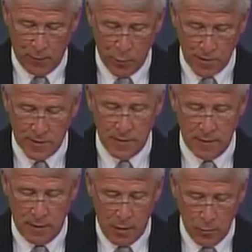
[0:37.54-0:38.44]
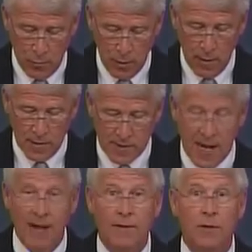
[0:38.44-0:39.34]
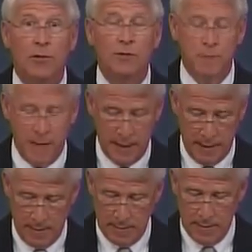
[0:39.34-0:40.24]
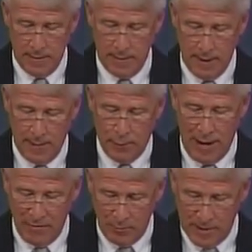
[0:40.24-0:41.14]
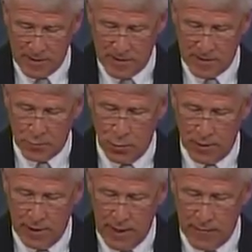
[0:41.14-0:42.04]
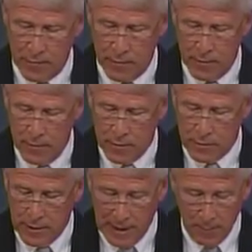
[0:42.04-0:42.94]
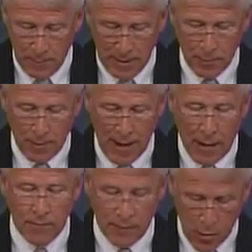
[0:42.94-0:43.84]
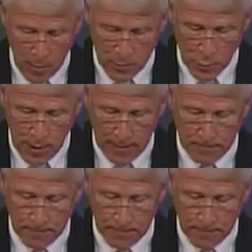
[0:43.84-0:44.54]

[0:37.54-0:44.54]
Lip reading: forces, alongside the news media and private businesses, work together to keep people out of harm's way.